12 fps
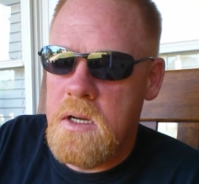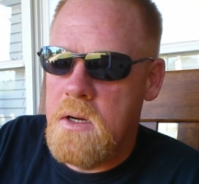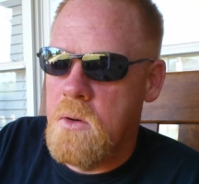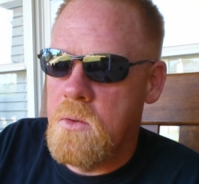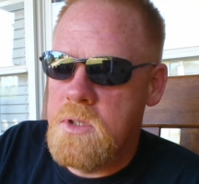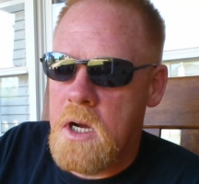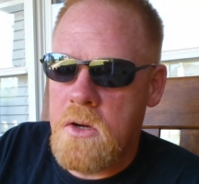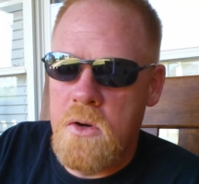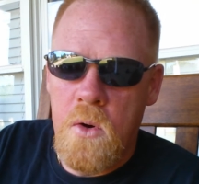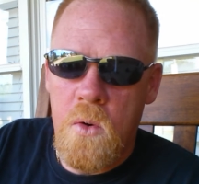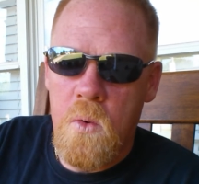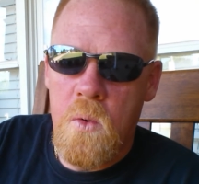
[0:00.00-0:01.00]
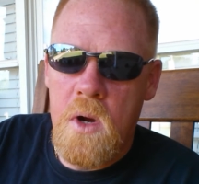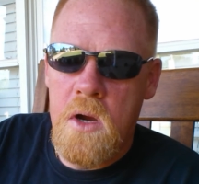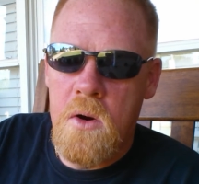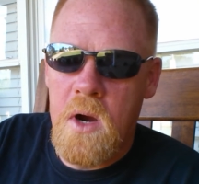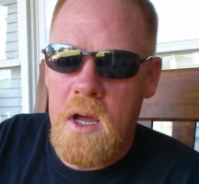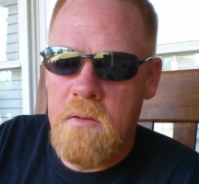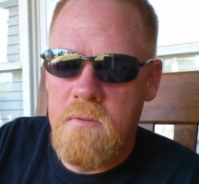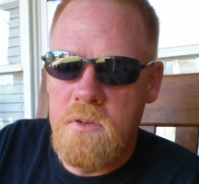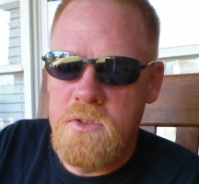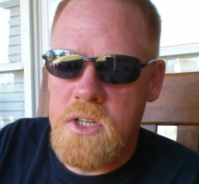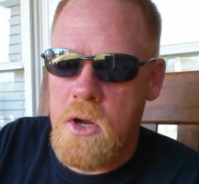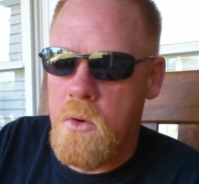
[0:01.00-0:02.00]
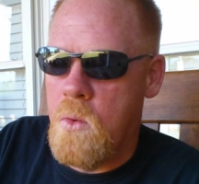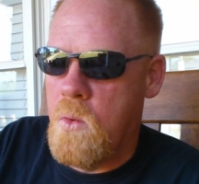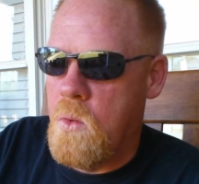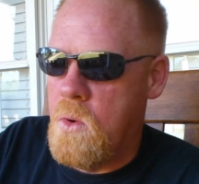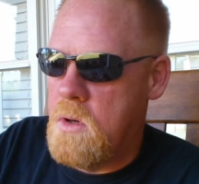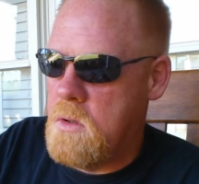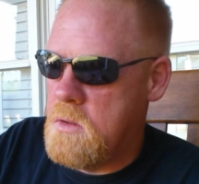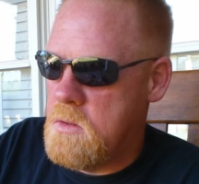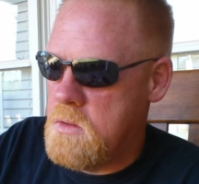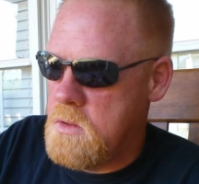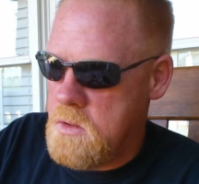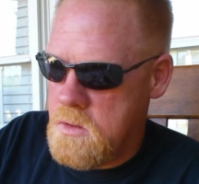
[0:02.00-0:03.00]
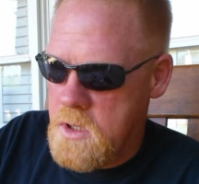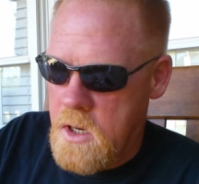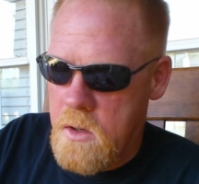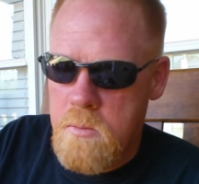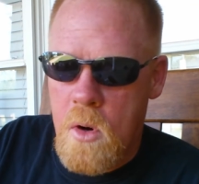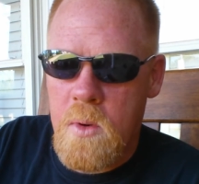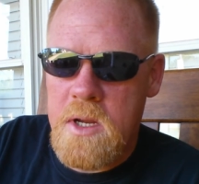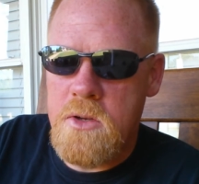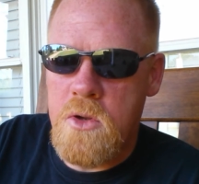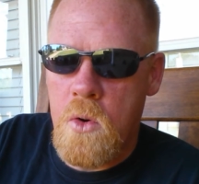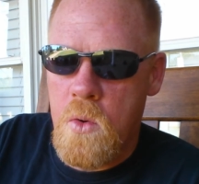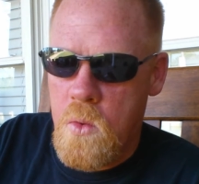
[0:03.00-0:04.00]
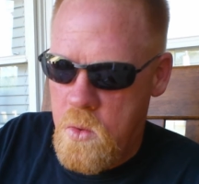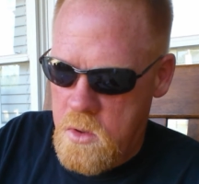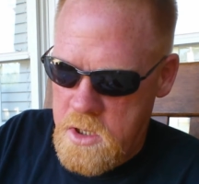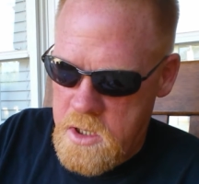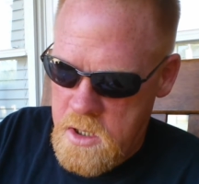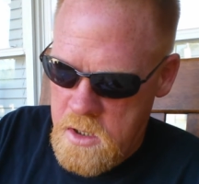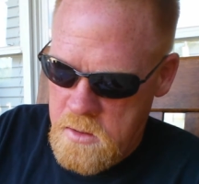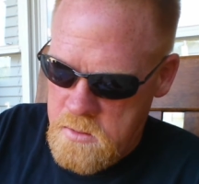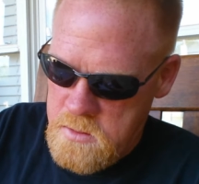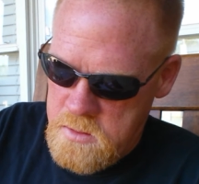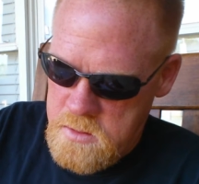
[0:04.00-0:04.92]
El Taco, El Anniversario, El Burrito, you know.